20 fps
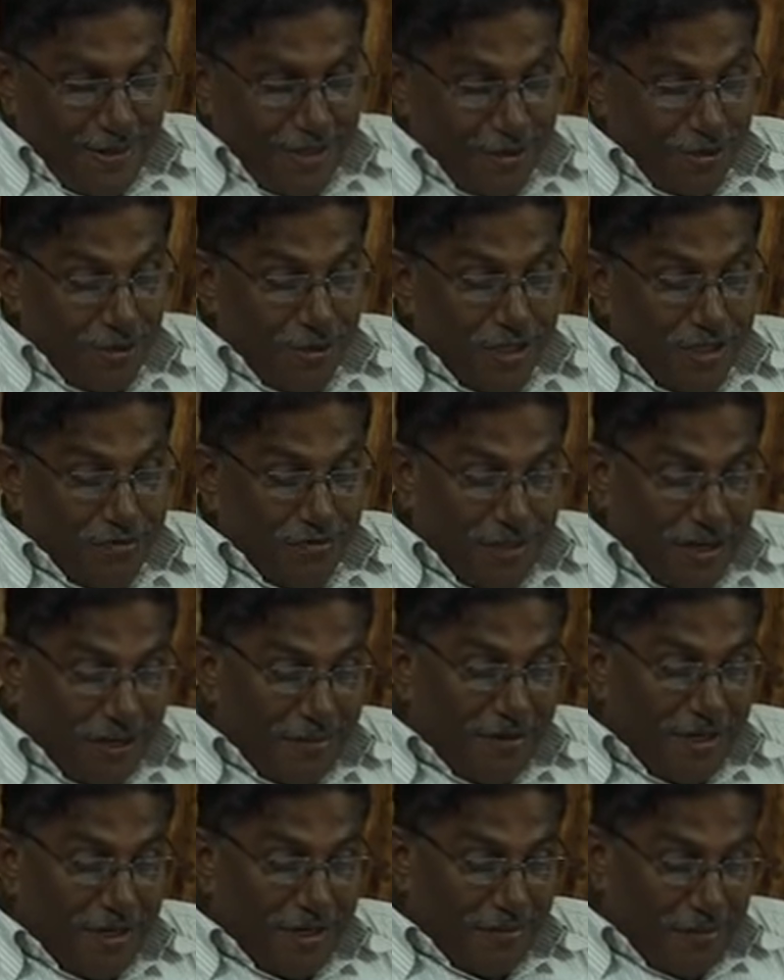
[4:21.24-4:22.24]
So it's very,
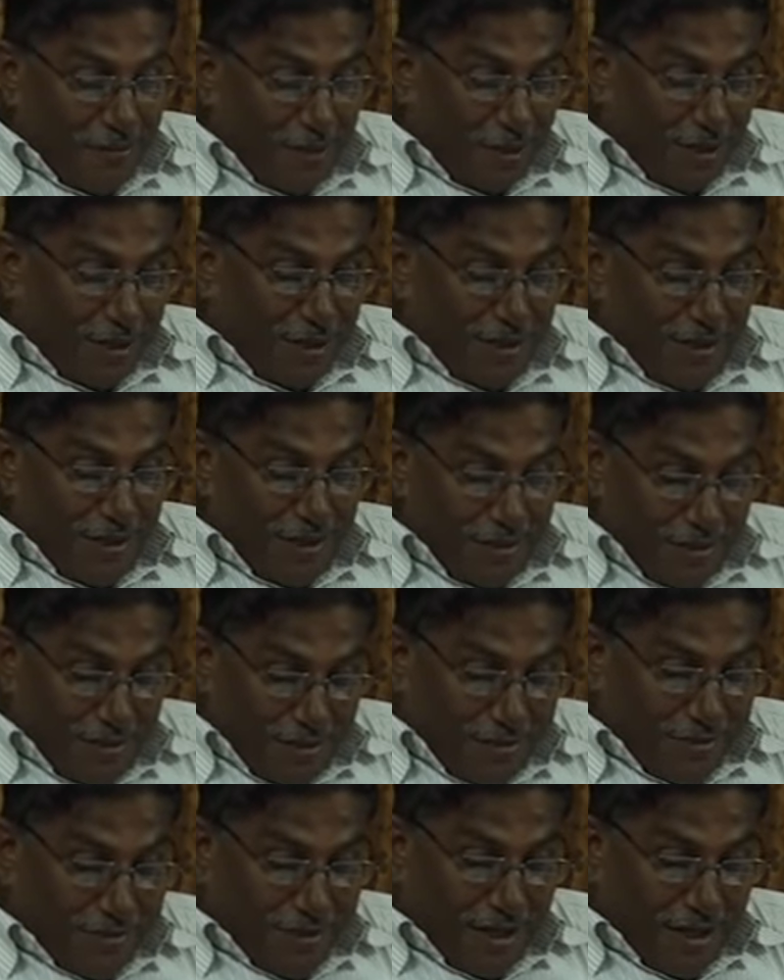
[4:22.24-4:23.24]
very important,
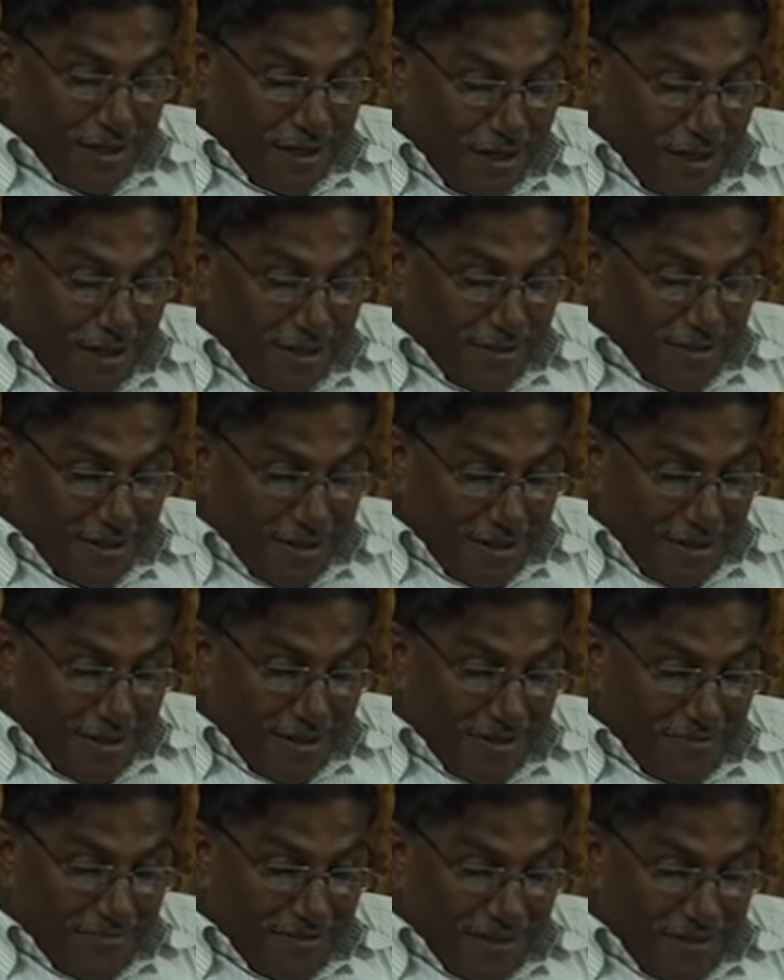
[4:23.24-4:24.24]

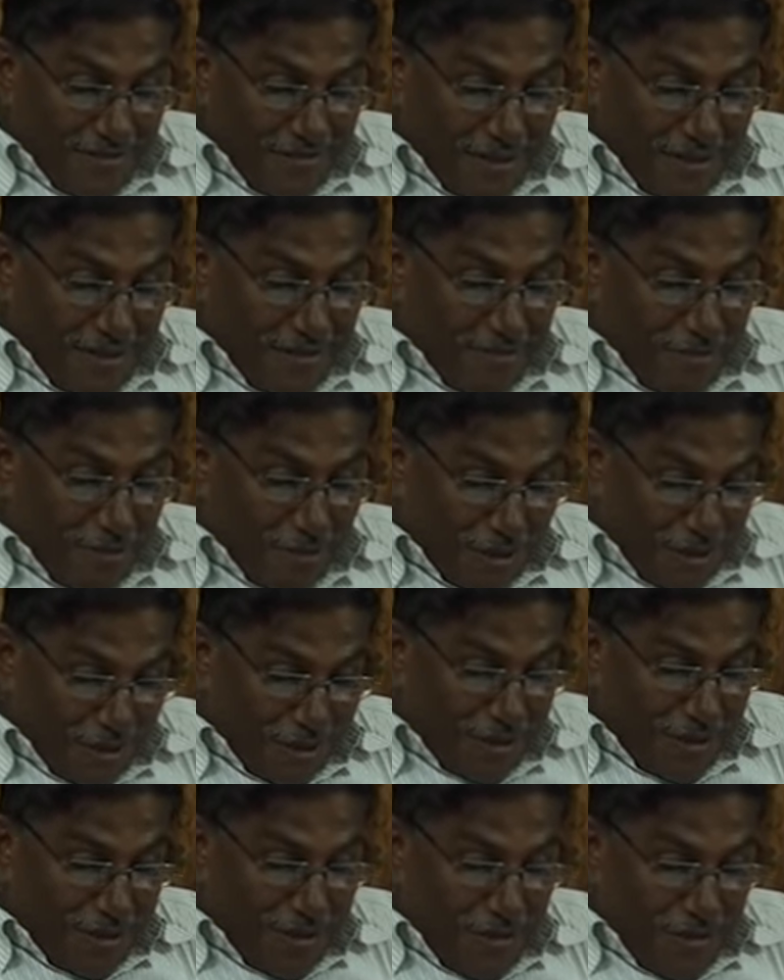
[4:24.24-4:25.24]
psychologically very, very
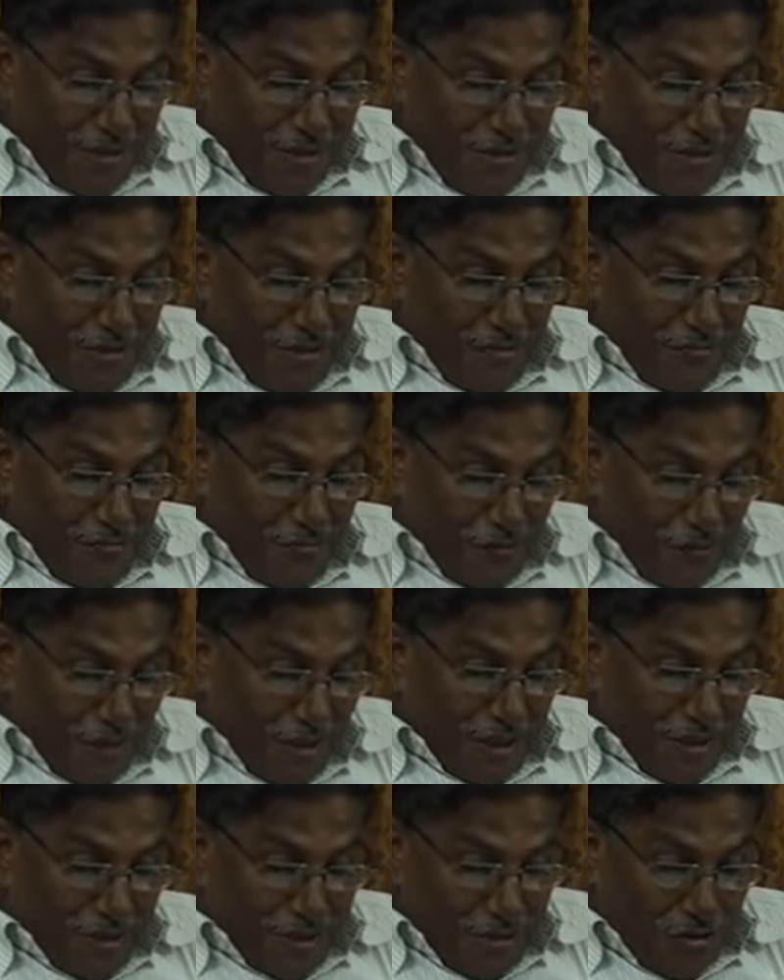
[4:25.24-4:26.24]
important for
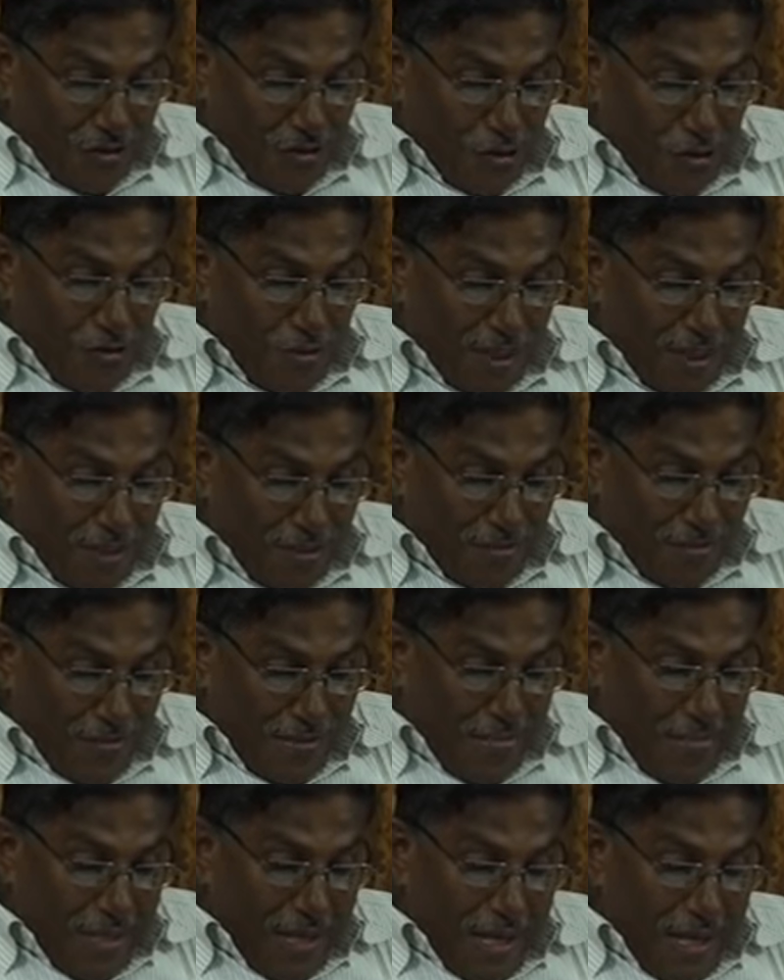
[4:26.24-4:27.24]
us. Human
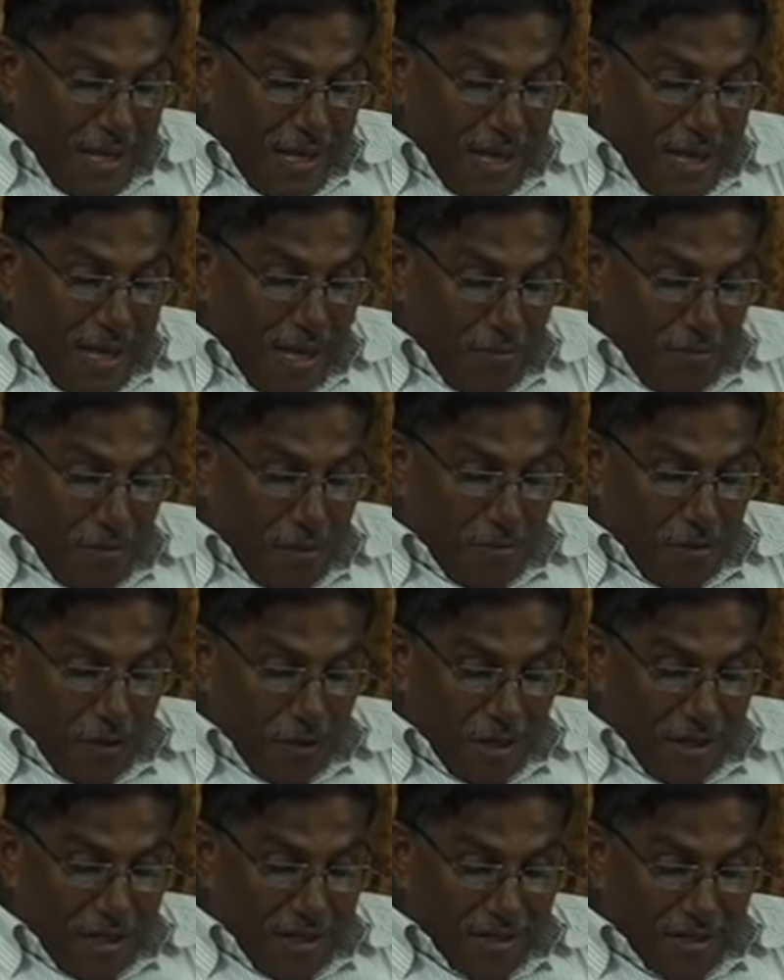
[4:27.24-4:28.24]

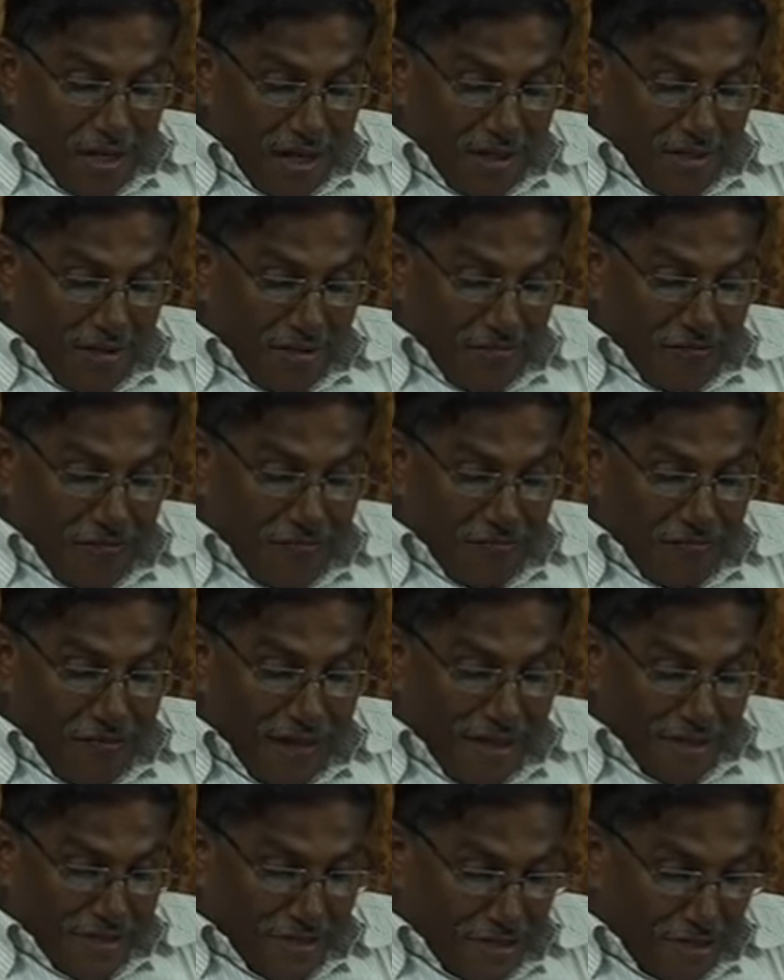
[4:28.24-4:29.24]
memory is another
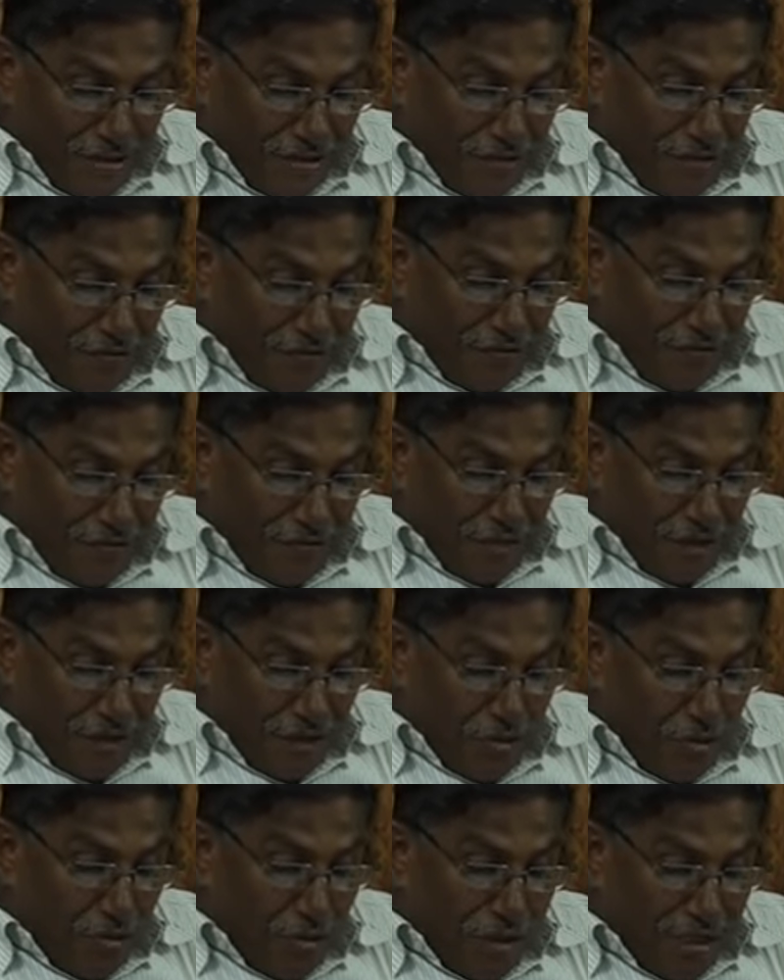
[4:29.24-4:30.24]
facet of the
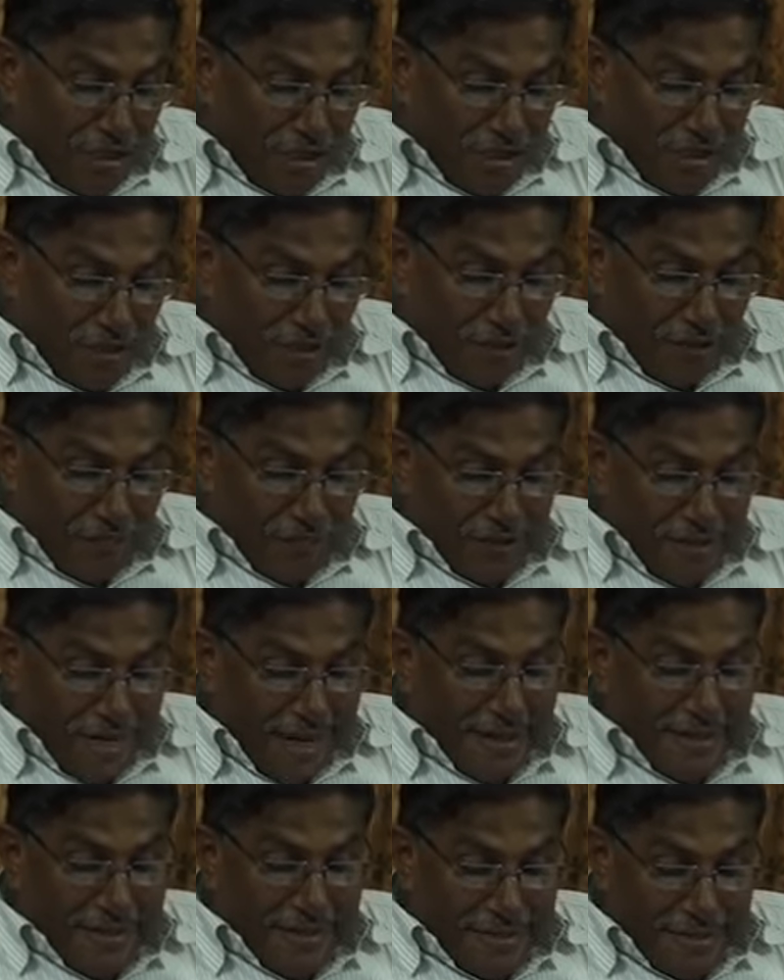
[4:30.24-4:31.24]
unity of the
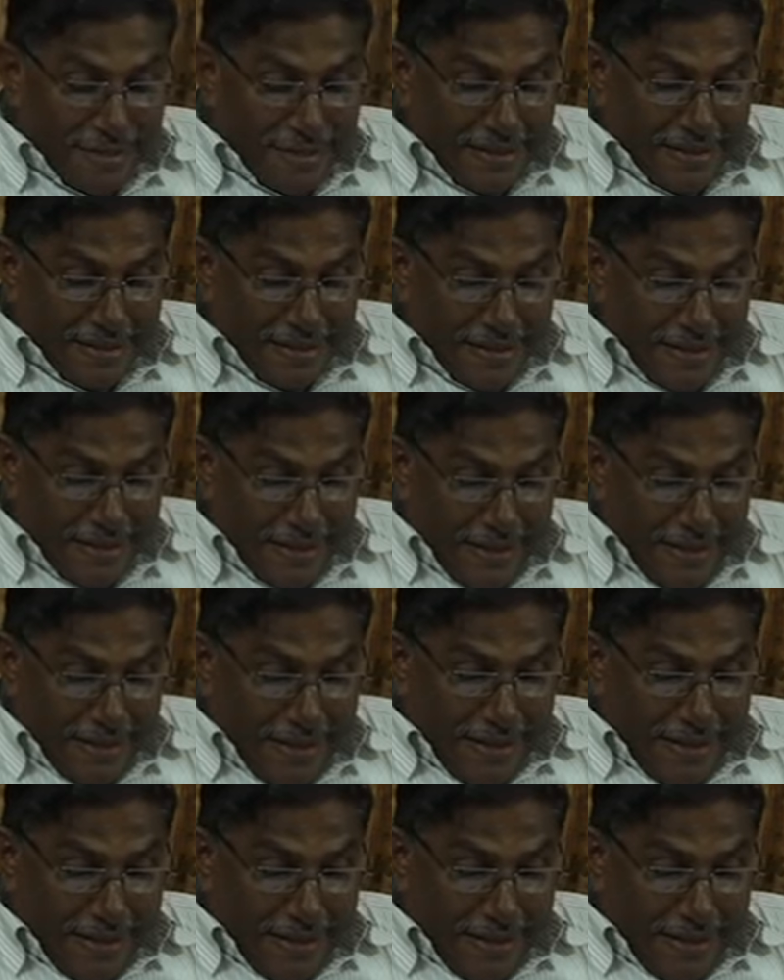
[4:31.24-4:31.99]
identity,